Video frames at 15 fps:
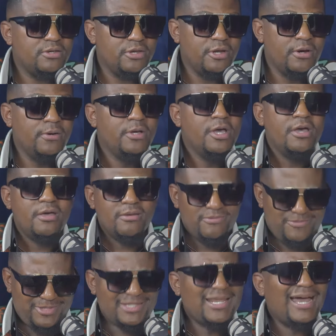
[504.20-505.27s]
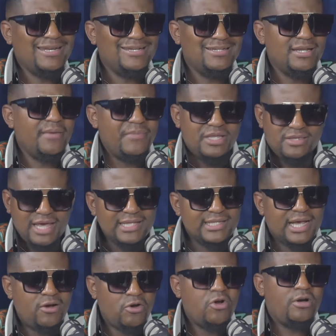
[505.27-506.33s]
You know, standard. I mean, that's
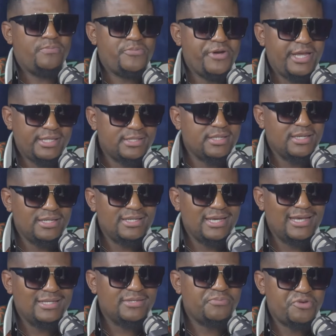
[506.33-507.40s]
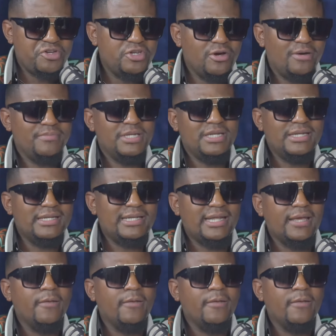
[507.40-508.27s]
how corporate it is predominantly.